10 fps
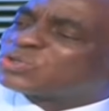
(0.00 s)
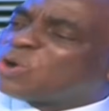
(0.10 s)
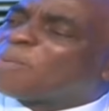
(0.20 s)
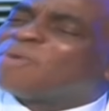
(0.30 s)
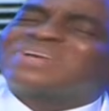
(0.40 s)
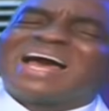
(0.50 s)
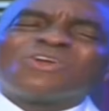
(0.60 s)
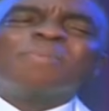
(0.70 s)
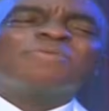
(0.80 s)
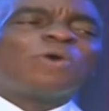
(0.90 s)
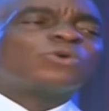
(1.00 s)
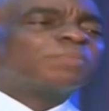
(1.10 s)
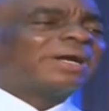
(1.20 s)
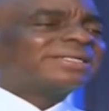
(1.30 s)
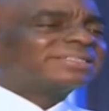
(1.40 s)
top of that long before I was
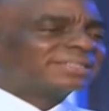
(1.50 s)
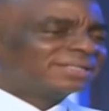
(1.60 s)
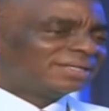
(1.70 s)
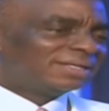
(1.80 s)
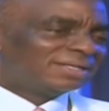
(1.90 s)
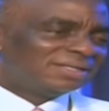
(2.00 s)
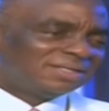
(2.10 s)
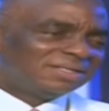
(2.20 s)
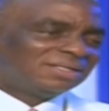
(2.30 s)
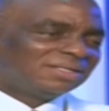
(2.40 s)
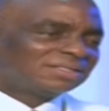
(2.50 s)
married. It's